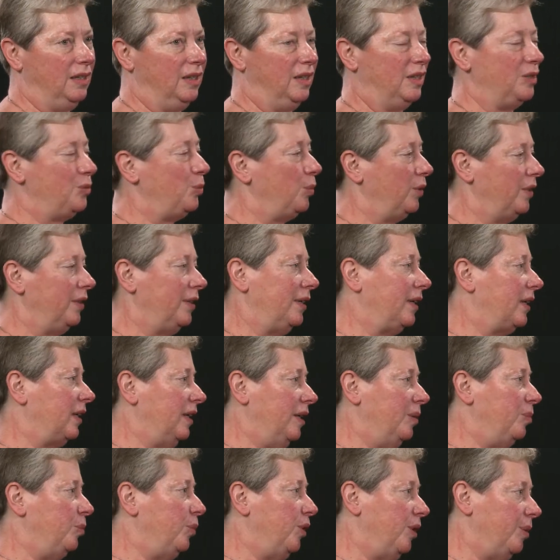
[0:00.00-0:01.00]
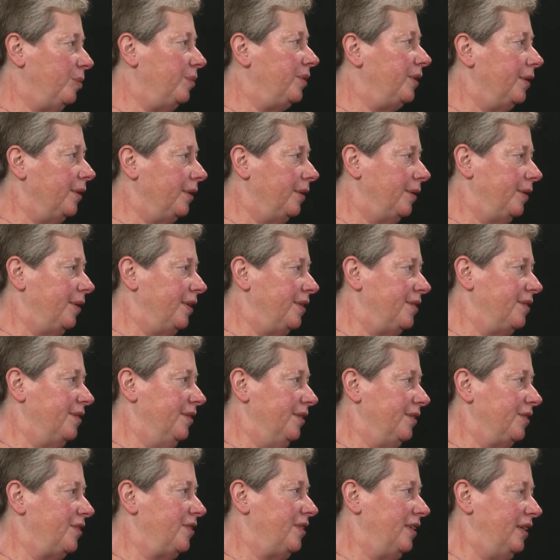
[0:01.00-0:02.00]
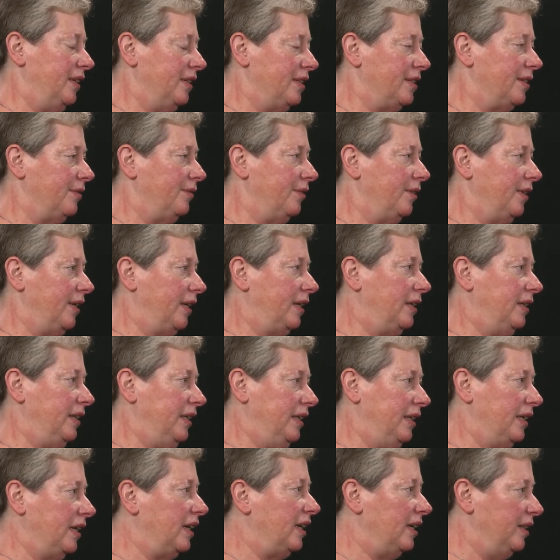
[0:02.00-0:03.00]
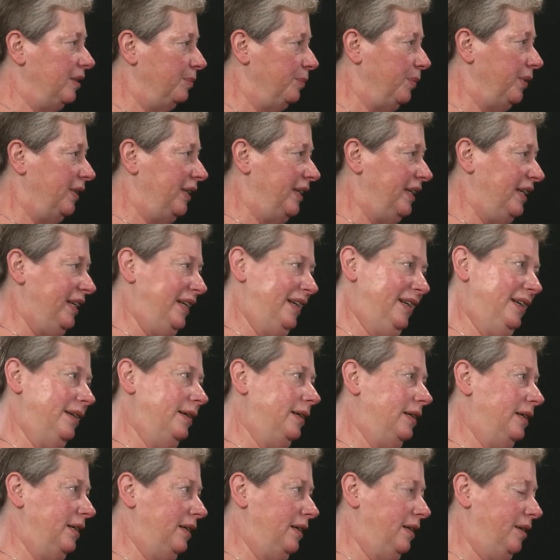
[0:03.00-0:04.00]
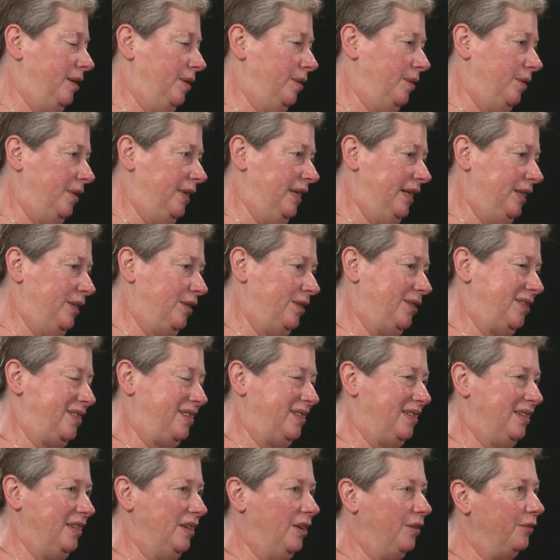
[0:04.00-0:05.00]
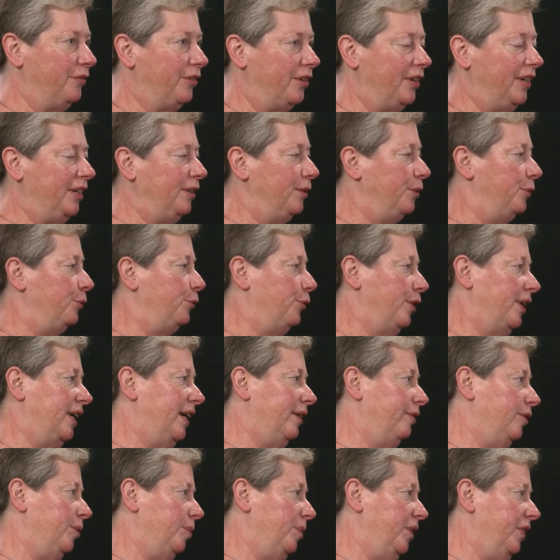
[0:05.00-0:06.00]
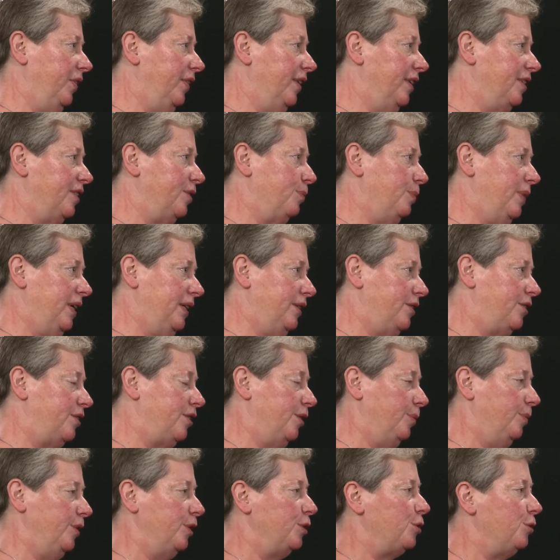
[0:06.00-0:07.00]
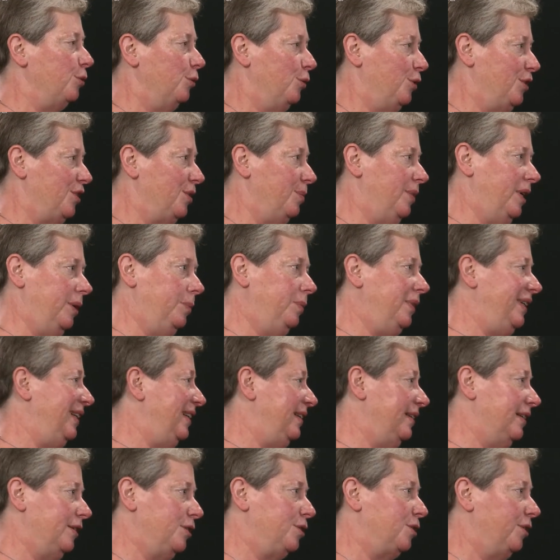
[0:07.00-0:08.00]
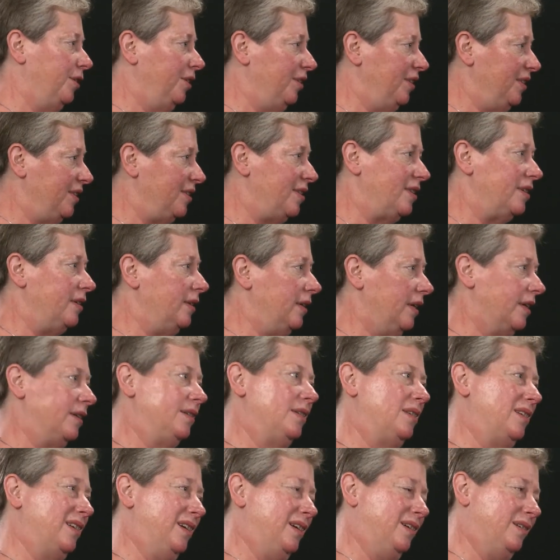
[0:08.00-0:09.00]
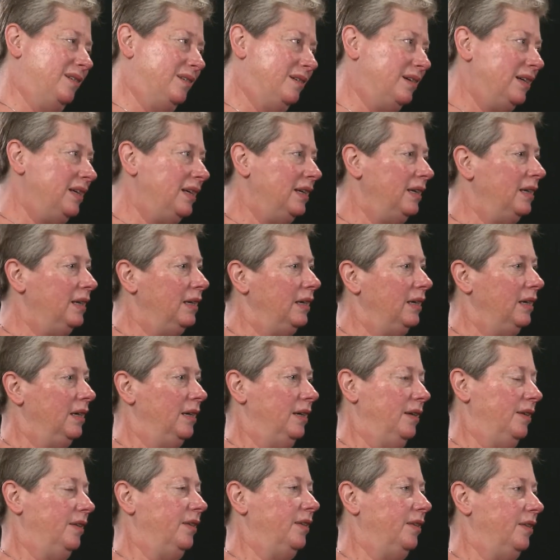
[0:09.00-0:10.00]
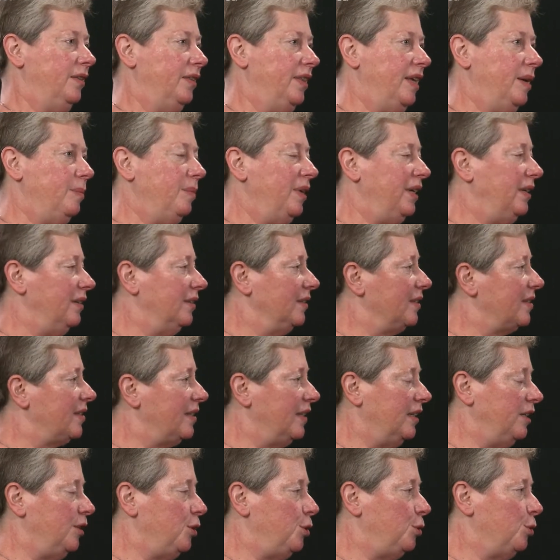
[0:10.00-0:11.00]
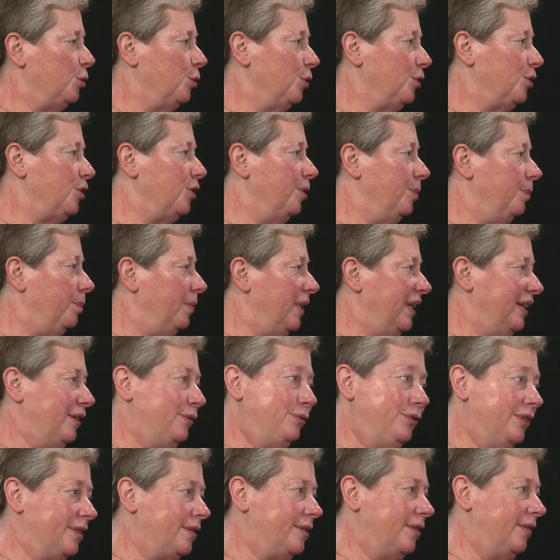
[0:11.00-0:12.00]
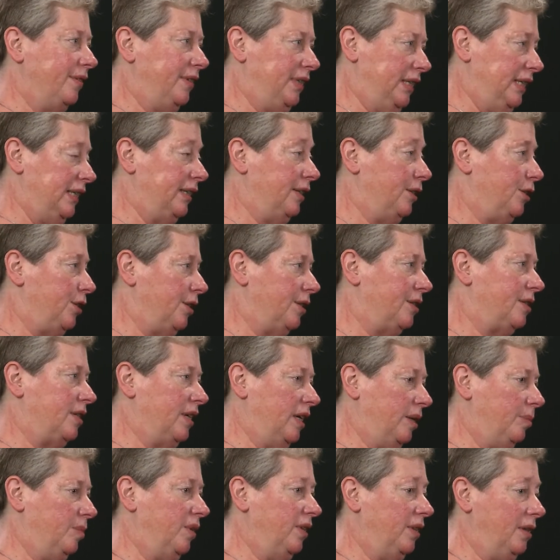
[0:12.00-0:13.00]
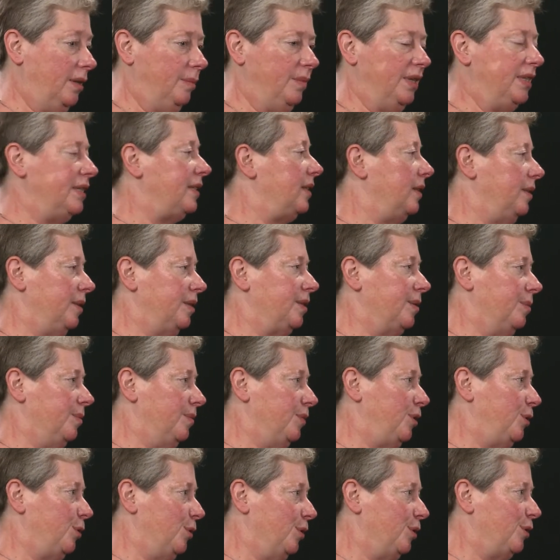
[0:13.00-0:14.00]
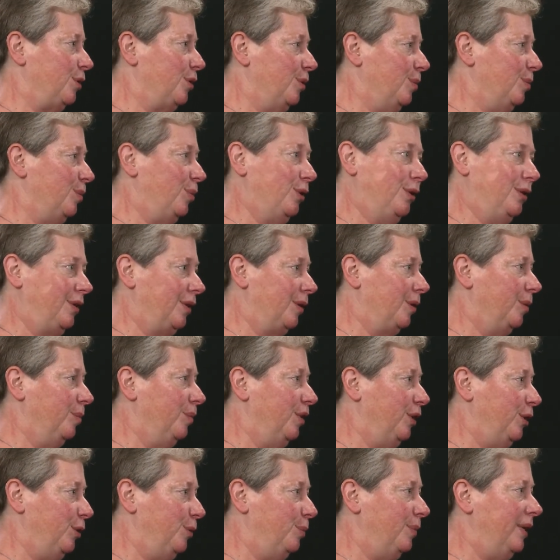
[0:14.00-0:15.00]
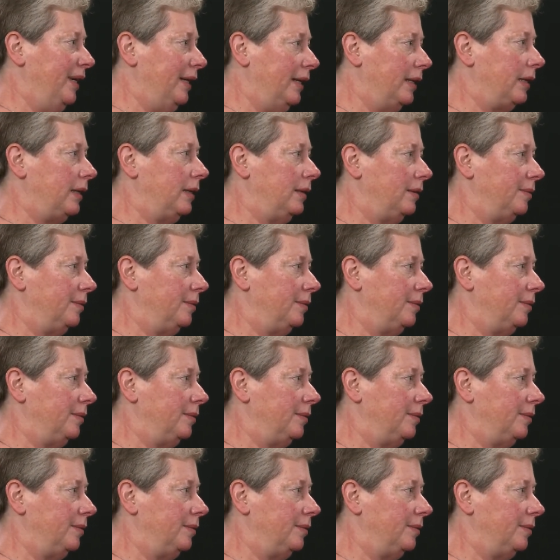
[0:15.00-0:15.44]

It's politically unpopular. It's not seen as a very clean company. It's not very good for a government that's made so much noise about being nationalistic. So they may not see any short-term benefits on the energy side, but they may see some short-term political blowback.